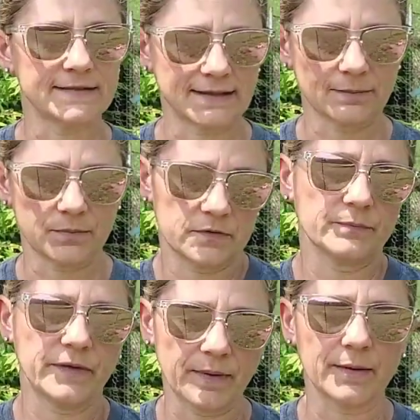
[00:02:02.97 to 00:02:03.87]
skip,
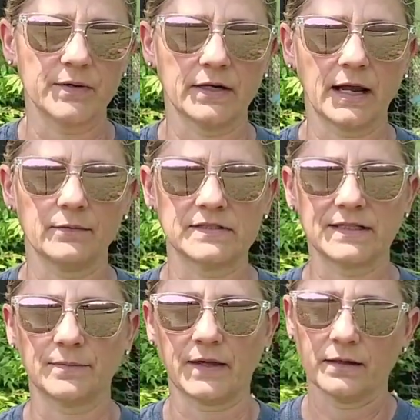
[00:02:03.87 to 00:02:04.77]
in my opinion, I would
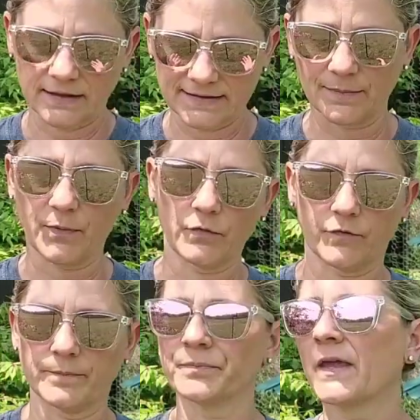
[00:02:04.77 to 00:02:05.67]
skip that. I skip both of
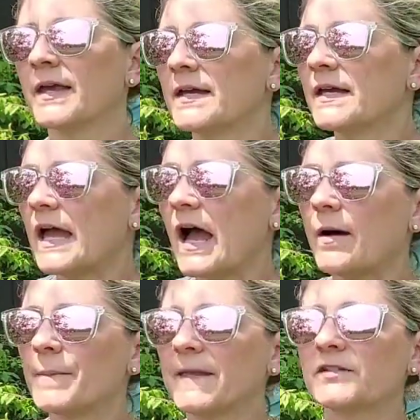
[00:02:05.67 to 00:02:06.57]
them.
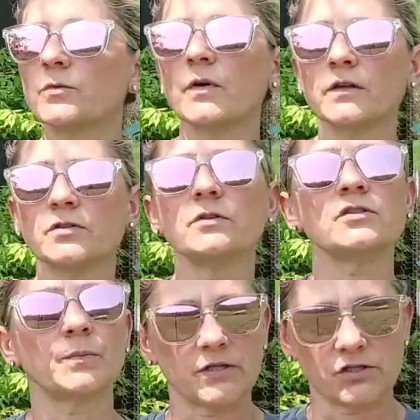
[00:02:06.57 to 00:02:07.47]
So what you do is
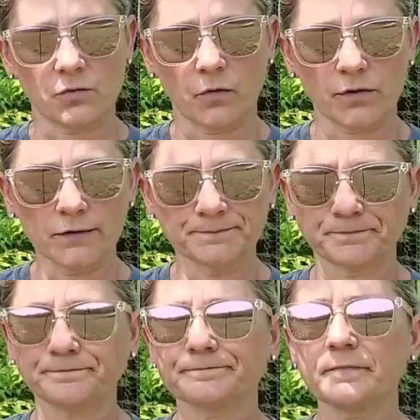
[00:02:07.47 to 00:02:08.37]
you place your order.
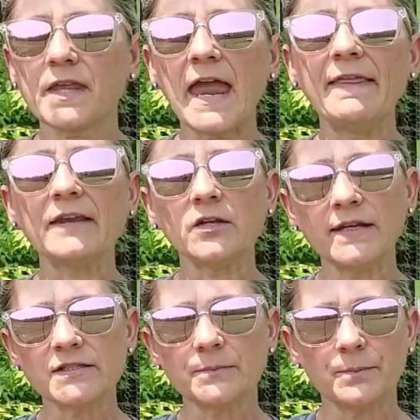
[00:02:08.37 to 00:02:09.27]
And then you
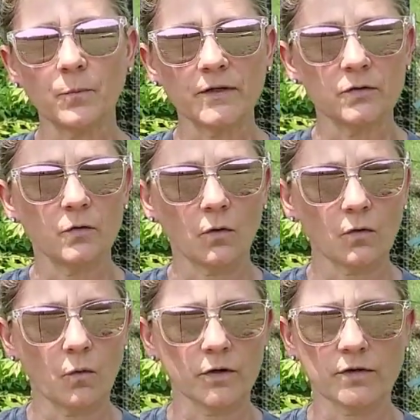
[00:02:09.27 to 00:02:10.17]
need to, when you go to
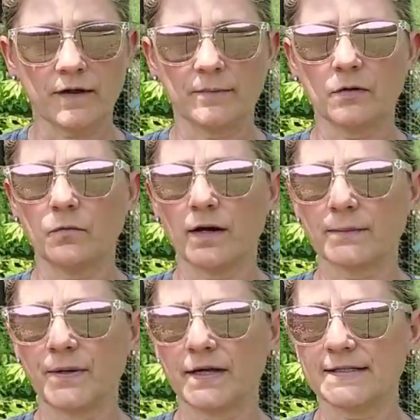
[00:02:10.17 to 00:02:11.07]
order them, you want to
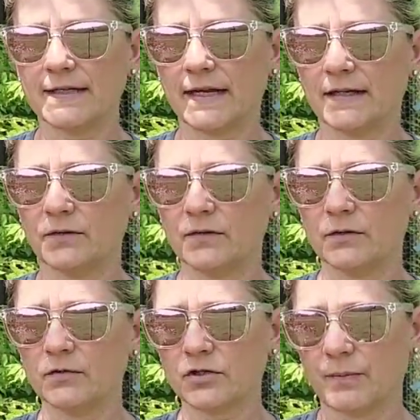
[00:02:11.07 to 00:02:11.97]
pick a date. You can
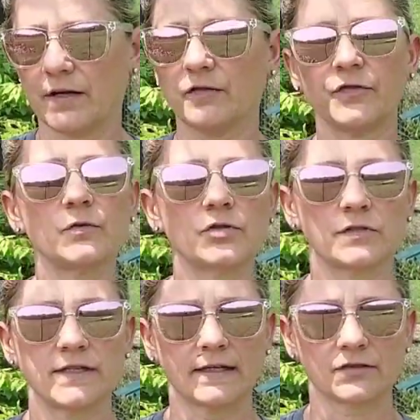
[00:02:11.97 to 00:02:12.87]
usually pick a future
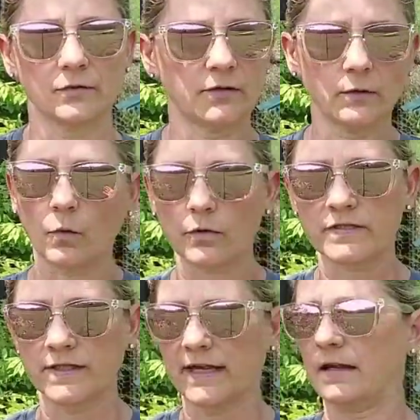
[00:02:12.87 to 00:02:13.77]
date. So you can order
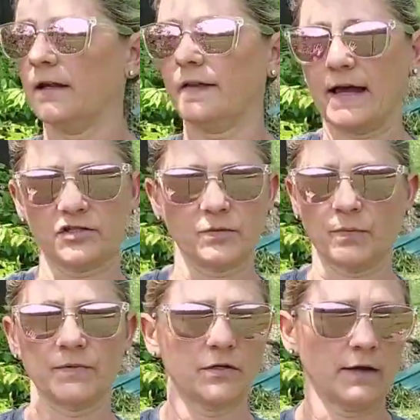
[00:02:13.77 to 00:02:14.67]
today and not ship
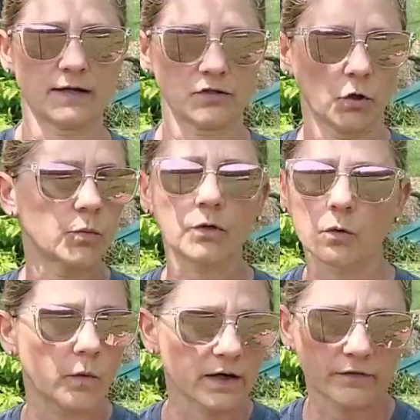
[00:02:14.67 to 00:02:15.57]
them until October or
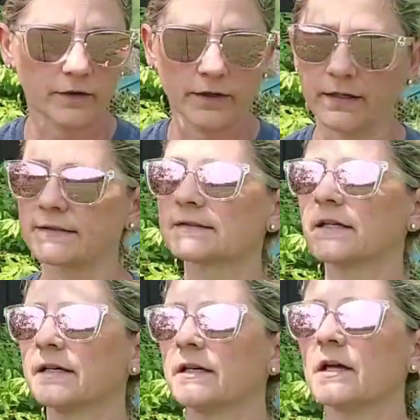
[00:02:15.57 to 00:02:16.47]
whatever it is.
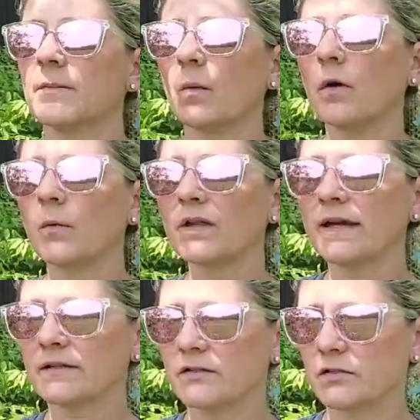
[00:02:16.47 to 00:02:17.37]
But what we
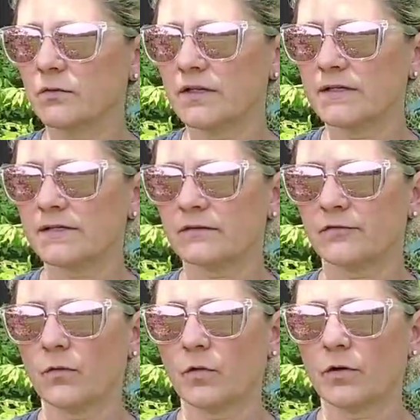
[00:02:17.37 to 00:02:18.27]
like to do is
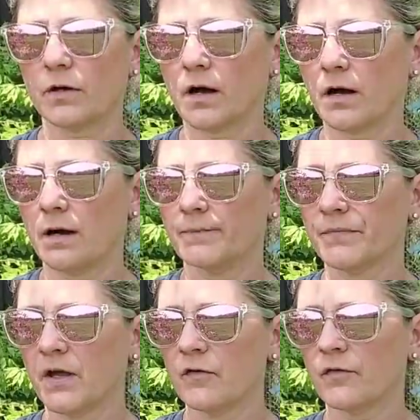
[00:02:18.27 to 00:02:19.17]
for
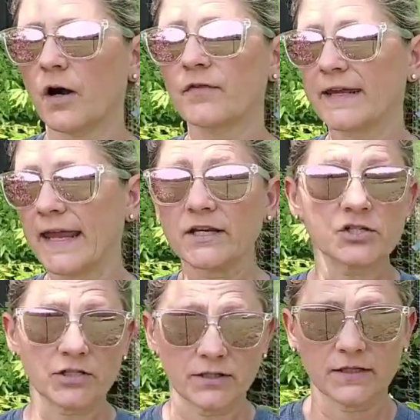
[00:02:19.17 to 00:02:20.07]
our
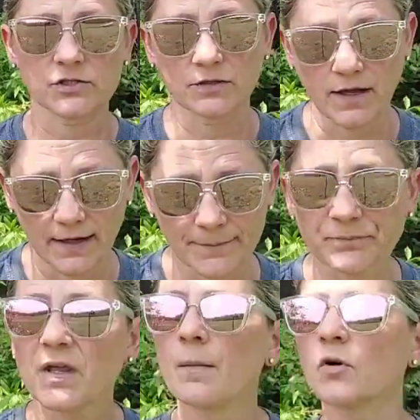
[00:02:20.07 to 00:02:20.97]
vacation in July,
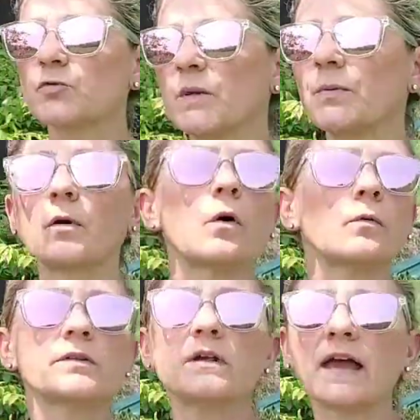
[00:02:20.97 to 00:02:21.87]
most people
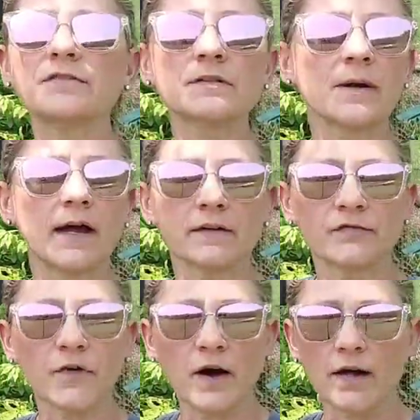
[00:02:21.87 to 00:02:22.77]
go and have some kind of
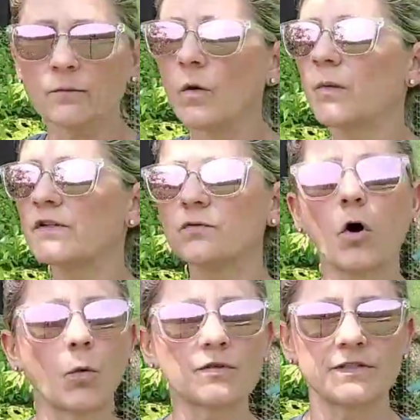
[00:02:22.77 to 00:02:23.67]
fun. Well, we do
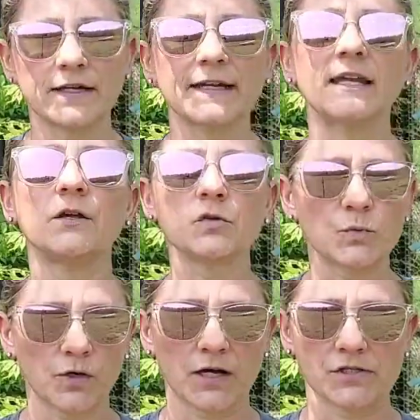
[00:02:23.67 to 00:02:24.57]
homesteading huge
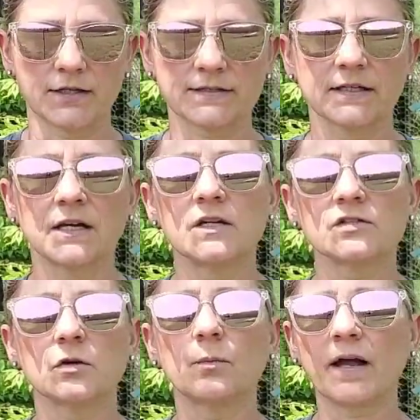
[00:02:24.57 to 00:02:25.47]
projects.
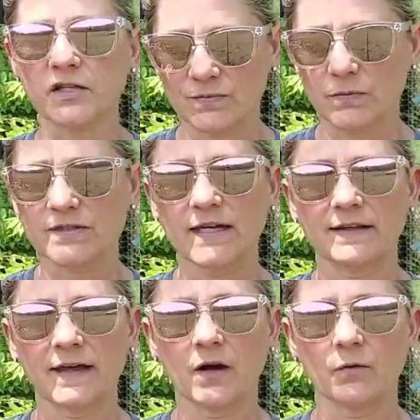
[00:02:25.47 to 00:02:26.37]
So my husband will
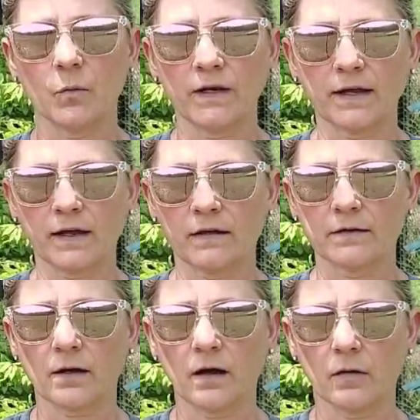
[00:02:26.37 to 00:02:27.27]
take that
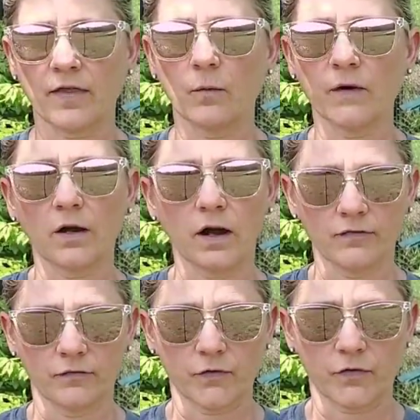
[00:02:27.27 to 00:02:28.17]
weekend or that week off
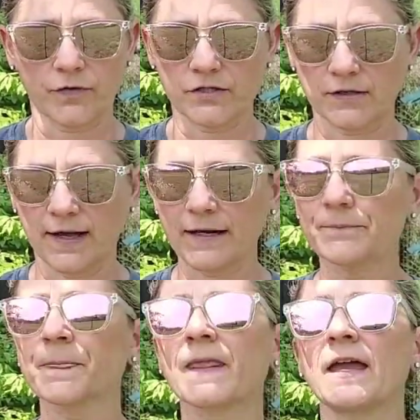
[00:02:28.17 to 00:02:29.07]
on 4th of July.
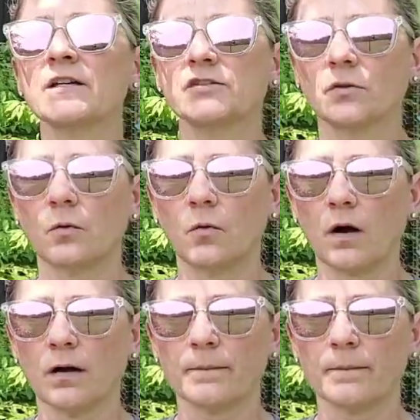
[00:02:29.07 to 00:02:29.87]
So,